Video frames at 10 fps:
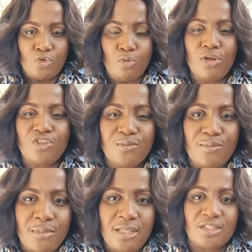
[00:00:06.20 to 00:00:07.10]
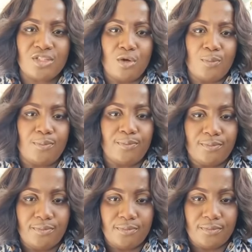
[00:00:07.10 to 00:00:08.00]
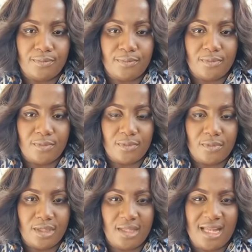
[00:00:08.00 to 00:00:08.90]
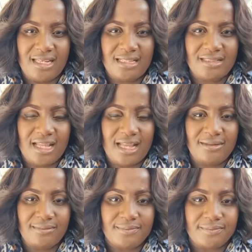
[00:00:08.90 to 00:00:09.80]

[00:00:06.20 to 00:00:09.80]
too much mix up you understand